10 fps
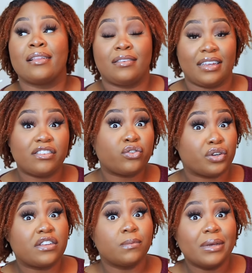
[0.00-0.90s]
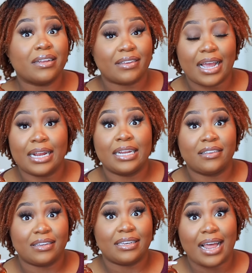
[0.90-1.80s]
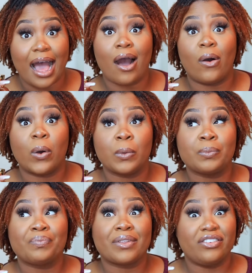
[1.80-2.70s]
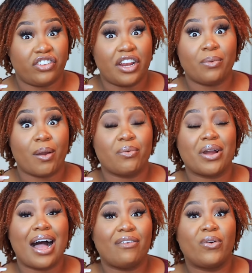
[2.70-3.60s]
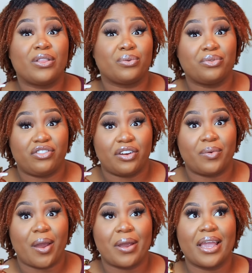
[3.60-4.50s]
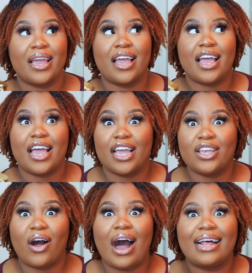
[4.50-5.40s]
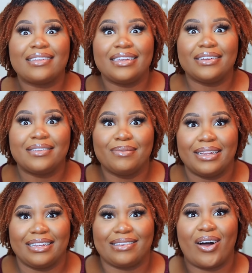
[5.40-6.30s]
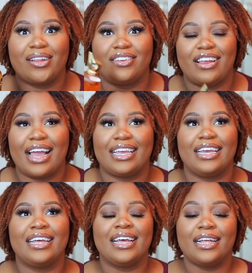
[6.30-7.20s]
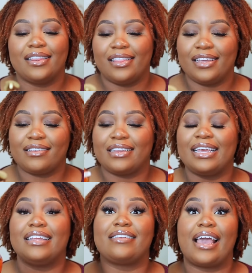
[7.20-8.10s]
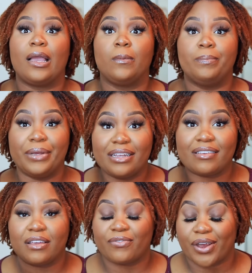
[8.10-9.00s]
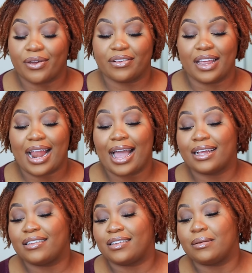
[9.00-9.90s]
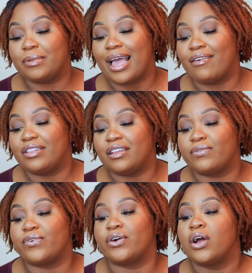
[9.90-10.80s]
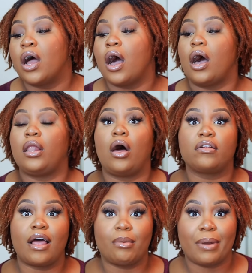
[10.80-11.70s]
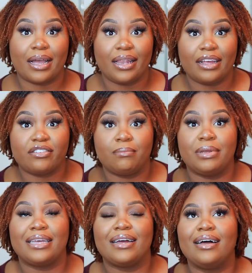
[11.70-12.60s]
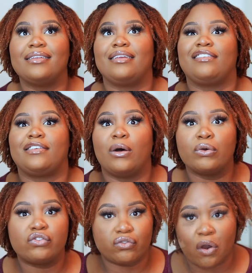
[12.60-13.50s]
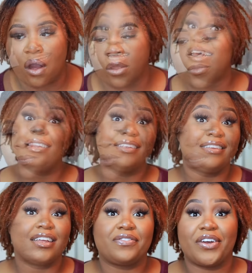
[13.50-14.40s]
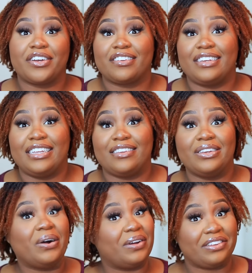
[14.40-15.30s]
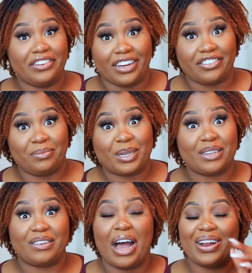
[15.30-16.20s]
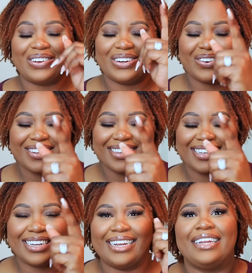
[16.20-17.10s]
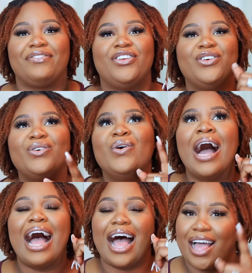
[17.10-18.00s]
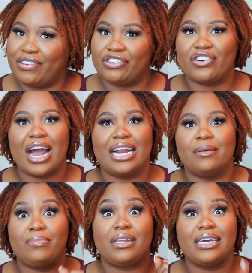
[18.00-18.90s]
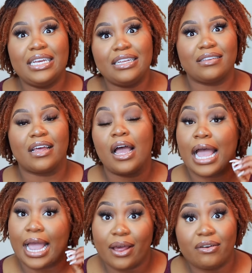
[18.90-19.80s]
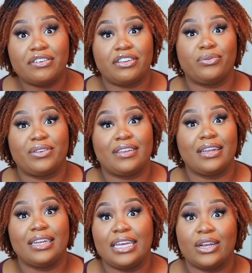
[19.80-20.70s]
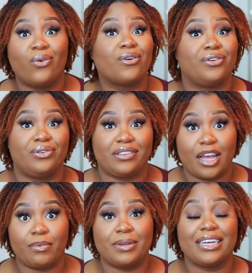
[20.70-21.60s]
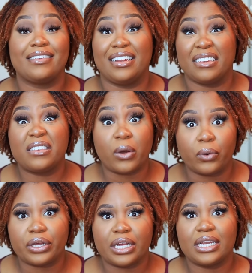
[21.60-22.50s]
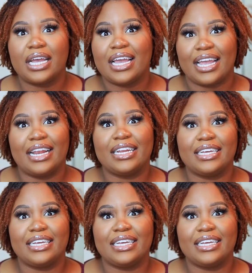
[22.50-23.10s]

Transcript: since Christmas, and it is now January, we're halfway through January, and y'all, I still smell this on the jacket. This is a beastly fragrance, and I could see me having this for a long time in my collection because it's so strong. This next fragrance needs no introduction because y'all know it's good, and if you haven't tried it, please head over to Twisted Lily and order your sample because it is so good, and it